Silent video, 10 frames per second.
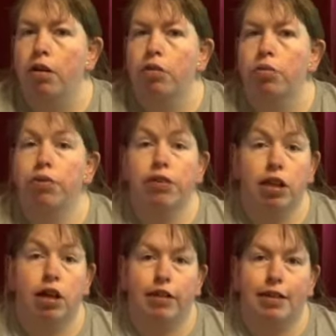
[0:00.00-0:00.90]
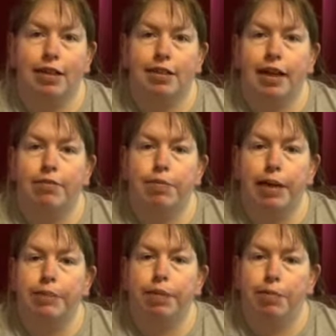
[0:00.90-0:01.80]
we were going to go the next day. We
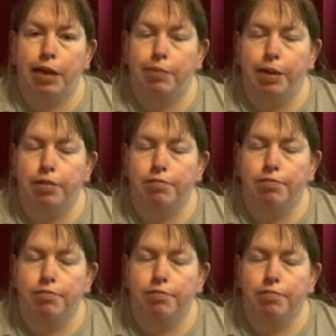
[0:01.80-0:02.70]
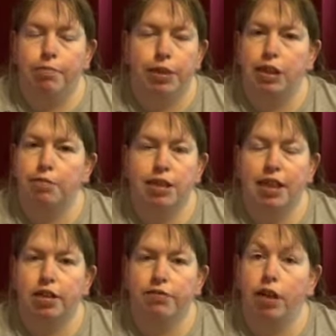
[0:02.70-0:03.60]
paid by PayPal. Biggest
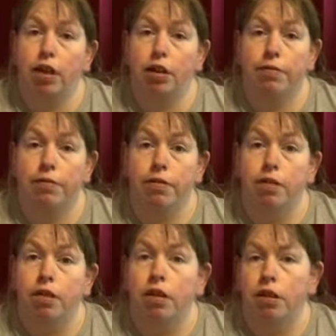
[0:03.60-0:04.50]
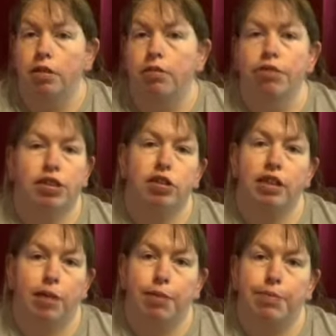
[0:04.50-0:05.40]
mistake of our life. We couldn't get
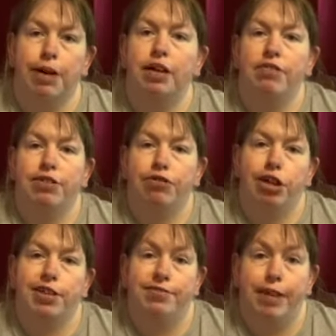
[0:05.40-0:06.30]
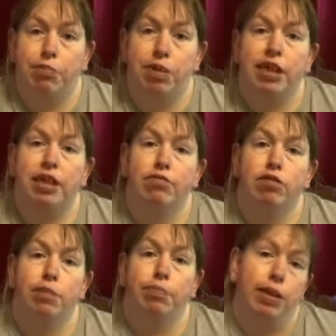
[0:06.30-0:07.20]
our money back. It was friends and family. It
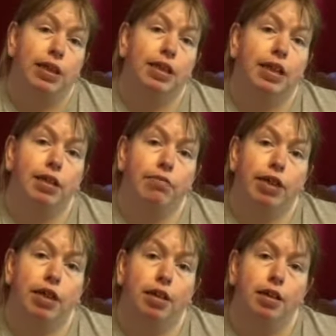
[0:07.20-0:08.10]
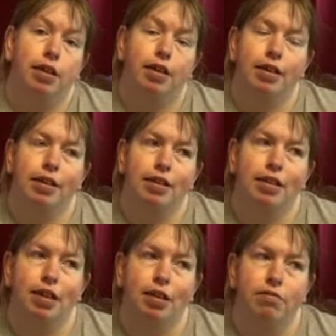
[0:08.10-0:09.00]
wasn't business.
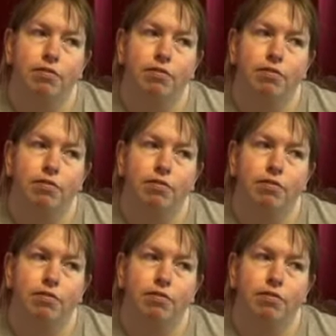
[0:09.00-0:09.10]
Stuff.